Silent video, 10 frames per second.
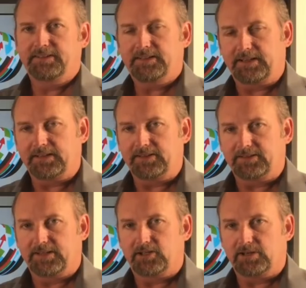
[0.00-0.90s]
Hi, this is
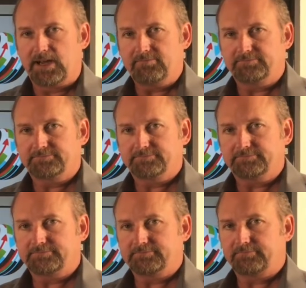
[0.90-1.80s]
Andre,
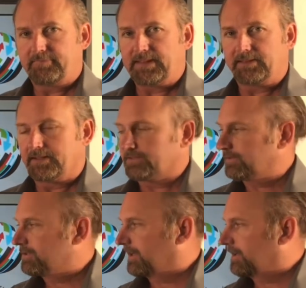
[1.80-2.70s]
and thanks for
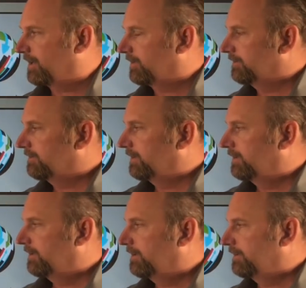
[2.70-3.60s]
checking out
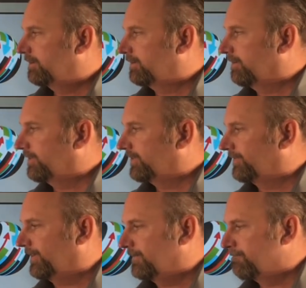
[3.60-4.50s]

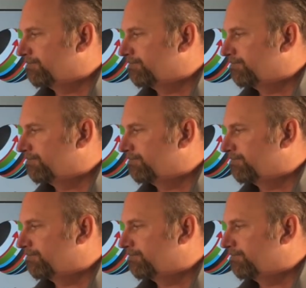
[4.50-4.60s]
Synthisophy.